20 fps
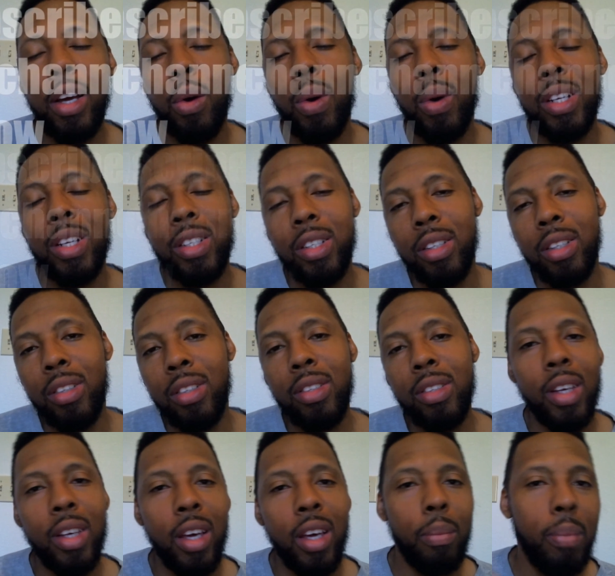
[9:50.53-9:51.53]

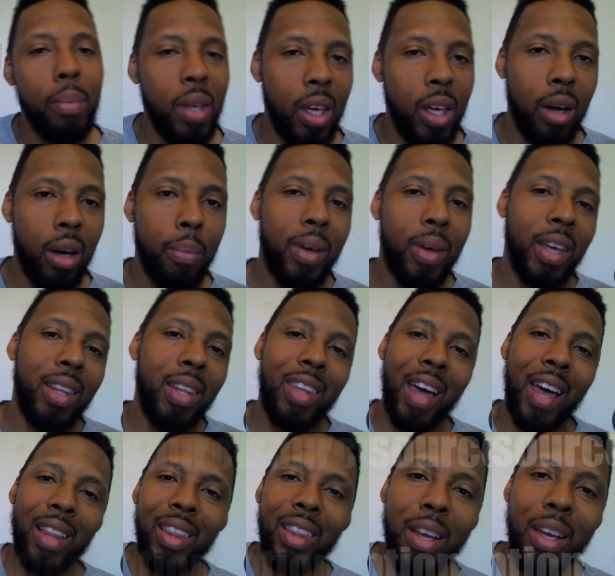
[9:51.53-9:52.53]
questions, hit me up, hit
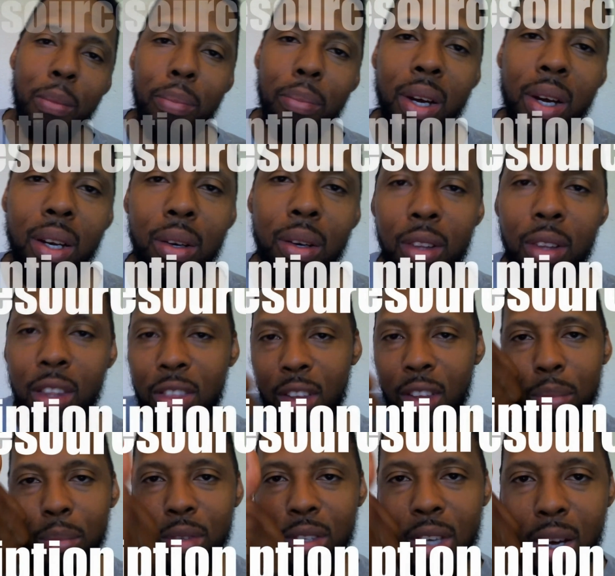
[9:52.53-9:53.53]
that like button, the
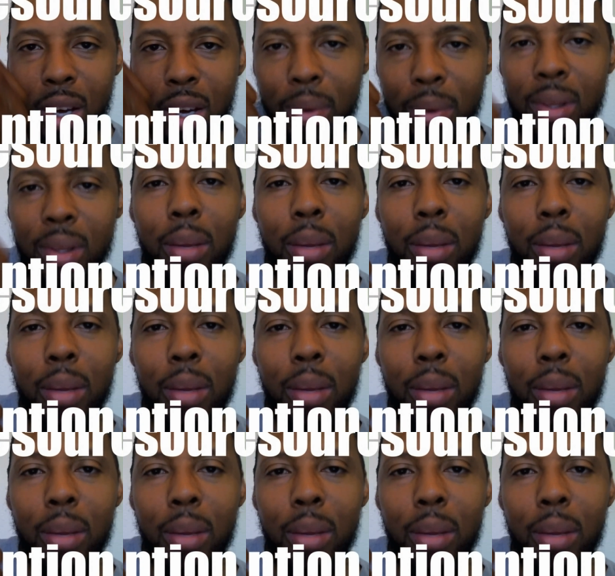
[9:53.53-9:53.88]
thumbs up.